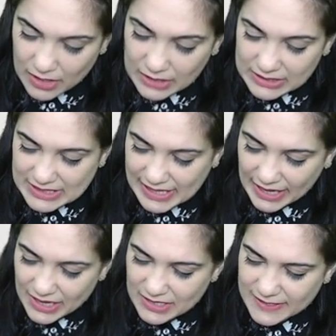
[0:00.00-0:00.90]
The
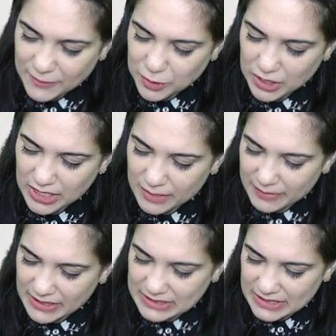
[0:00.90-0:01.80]
second essential
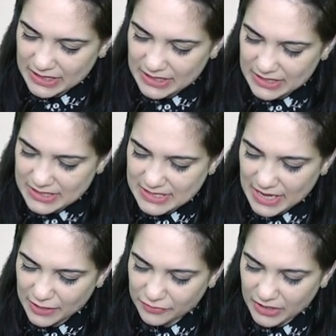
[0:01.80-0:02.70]
element is
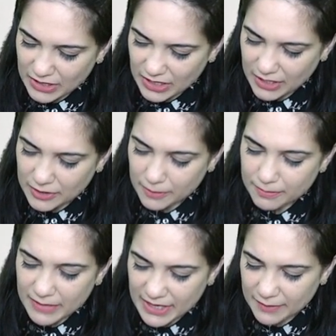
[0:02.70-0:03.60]
that we need
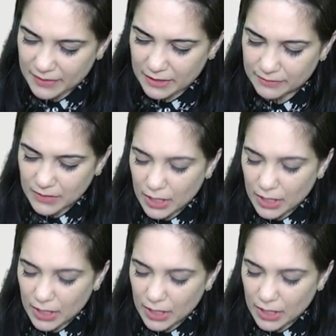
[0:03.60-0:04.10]
minimum